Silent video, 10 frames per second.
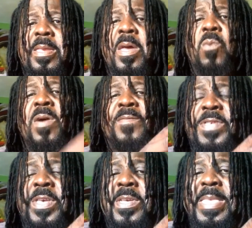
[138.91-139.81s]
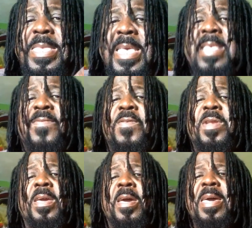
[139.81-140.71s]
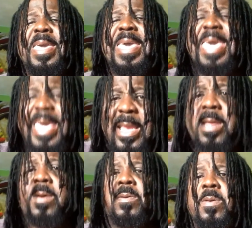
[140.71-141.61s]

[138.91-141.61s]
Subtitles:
that we have successfully killed